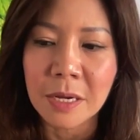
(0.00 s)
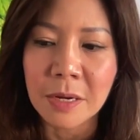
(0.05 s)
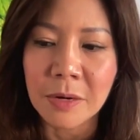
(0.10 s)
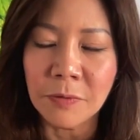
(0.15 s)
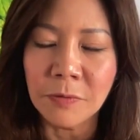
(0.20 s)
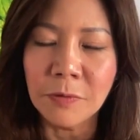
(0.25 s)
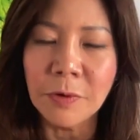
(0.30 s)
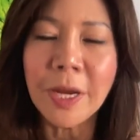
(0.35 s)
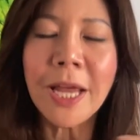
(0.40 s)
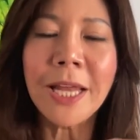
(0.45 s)

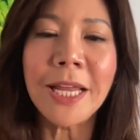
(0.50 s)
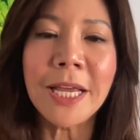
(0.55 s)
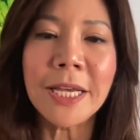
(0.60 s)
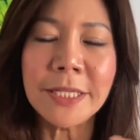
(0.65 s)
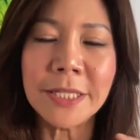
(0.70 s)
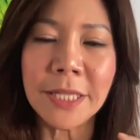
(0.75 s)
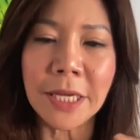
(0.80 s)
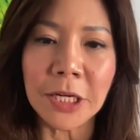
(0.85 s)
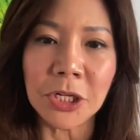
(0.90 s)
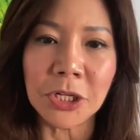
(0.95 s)

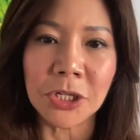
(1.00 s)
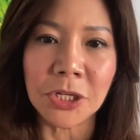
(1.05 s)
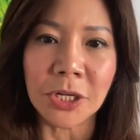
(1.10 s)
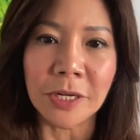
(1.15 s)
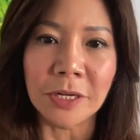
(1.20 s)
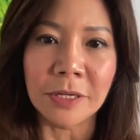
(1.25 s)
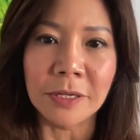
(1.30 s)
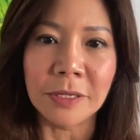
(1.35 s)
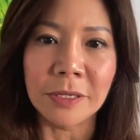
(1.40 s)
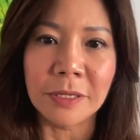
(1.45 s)

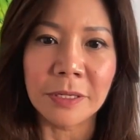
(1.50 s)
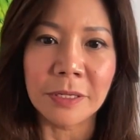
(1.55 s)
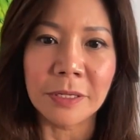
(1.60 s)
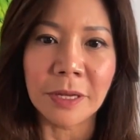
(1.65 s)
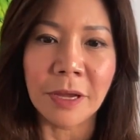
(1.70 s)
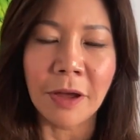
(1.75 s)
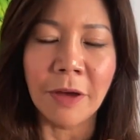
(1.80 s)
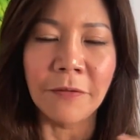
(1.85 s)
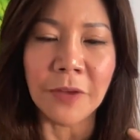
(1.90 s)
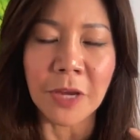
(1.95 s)
realization
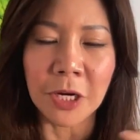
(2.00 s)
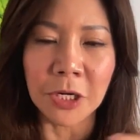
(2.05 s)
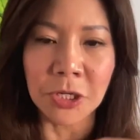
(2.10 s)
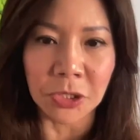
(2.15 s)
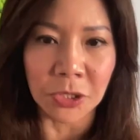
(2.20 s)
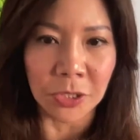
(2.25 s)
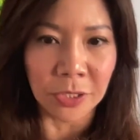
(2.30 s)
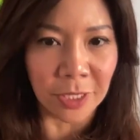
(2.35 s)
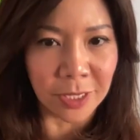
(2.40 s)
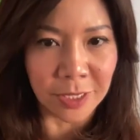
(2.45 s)
of
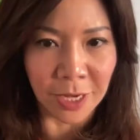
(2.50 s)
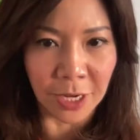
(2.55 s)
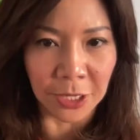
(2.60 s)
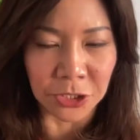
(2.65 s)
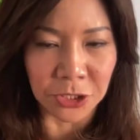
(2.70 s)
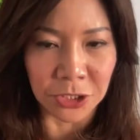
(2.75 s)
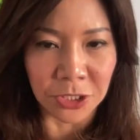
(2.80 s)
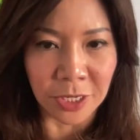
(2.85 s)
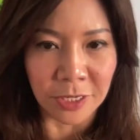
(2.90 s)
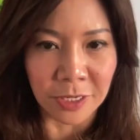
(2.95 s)

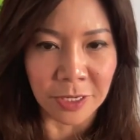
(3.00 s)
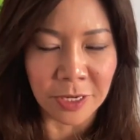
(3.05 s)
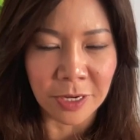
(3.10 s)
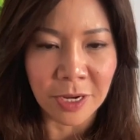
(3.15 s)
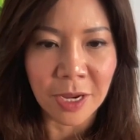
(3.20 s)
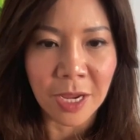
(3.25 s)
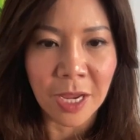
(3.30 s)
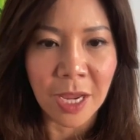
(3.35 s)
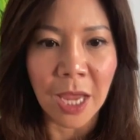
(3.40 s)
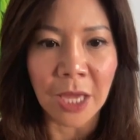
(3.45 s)
interconnection
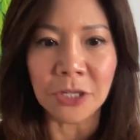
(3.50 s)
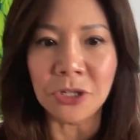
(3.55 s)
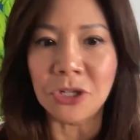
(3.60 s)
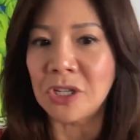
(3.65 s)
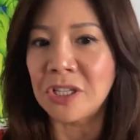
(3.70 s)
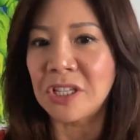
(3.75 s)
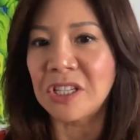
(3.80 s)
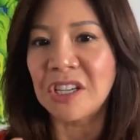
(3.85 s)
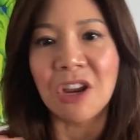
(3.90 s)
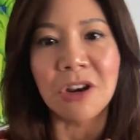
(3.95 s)
and
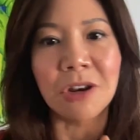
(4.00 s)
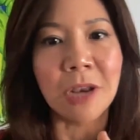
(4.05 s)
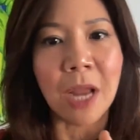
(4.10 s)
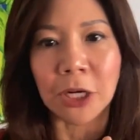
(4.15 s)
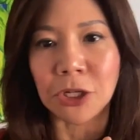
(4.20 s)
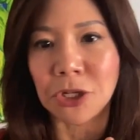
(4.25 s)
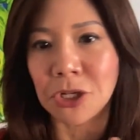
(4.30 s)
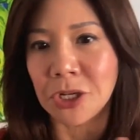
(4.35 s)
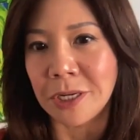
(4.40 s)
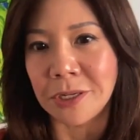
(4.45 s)
just
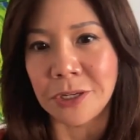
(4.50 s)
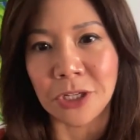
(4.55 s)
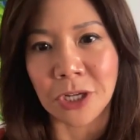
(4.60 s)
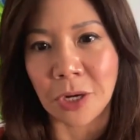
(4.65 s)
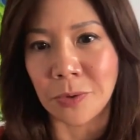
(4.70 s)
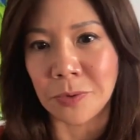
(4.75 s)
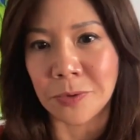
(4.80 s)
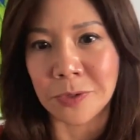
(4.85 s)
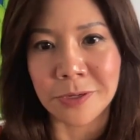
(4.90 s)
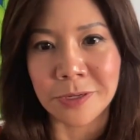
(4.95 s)
connection in
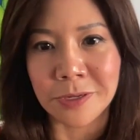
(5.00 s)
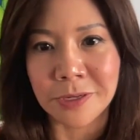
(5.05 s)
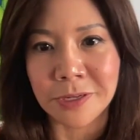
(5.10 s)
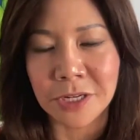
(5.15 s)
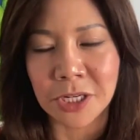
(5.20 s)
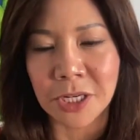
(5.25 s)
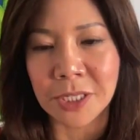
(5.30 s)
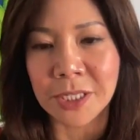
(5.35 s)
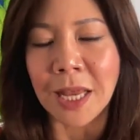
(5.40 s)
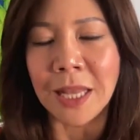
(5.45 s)
general
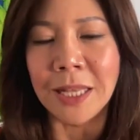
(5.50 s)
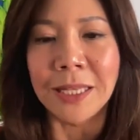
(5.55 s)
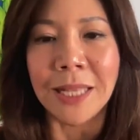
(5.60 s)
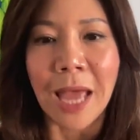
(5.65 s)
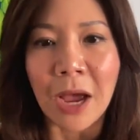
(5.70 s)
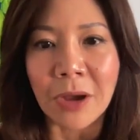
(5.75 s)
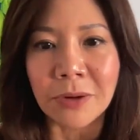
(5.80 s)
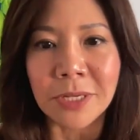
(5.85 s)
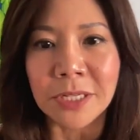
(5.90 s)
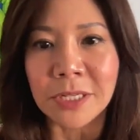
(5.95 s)
just
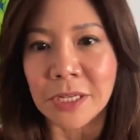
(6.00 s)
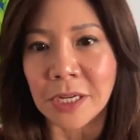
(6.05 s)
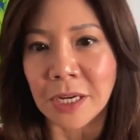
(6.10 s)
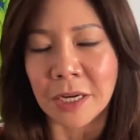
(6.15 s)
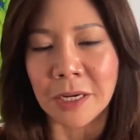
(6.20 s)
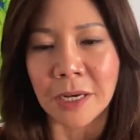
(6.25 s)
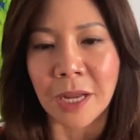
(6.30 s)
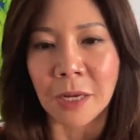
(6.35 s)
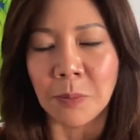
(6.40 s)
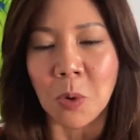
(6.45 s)
allows yeah. us to
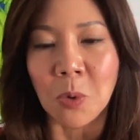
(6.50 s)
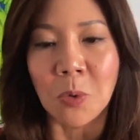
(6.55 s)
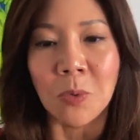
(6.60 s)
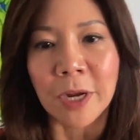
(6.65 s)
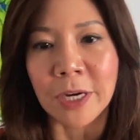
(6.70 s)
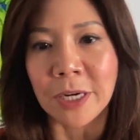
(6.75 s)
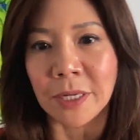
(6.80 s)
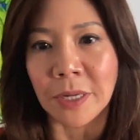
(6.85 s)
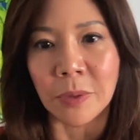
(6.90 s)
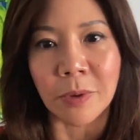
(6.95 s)
connect more
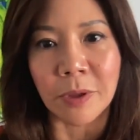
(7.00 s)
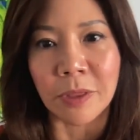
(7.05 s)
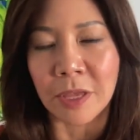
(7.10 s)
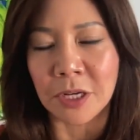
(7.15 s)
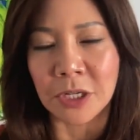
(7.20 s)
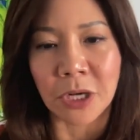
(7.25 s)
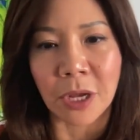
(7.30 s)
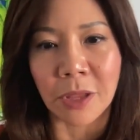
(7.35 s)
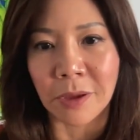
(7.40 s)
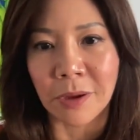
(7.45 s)
readily with
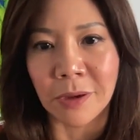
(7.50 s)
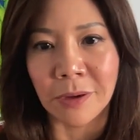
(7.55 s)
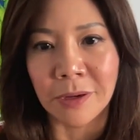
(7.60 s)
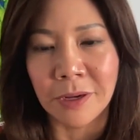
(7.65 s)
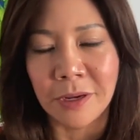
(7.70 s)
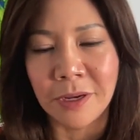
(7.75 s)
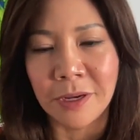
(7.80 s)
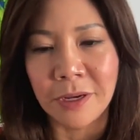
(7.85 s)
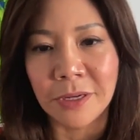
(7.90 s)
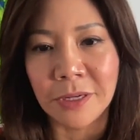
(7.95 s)
each other
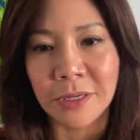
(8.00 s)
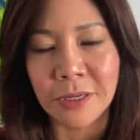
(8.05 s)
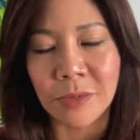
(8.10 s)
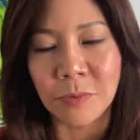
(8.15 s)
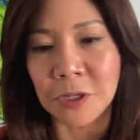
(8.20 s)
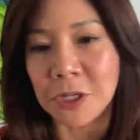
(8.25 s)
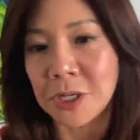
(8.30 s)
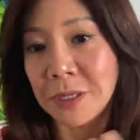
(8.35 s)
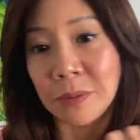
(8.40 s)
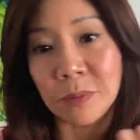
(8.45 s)

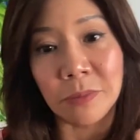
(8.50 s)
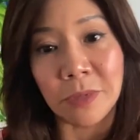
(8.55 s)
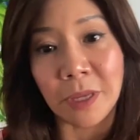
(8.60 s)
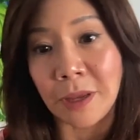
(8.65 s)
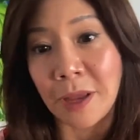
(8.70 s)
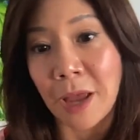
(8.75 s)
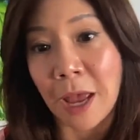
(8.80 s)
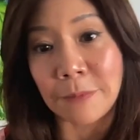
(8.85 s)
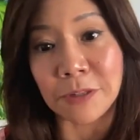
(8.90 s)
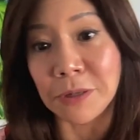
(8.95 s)
which is mm.
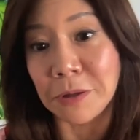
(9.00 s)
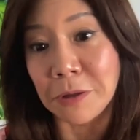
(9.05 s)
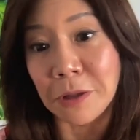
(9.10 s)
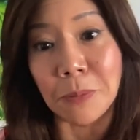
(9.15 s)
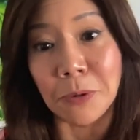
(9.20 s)
absolutely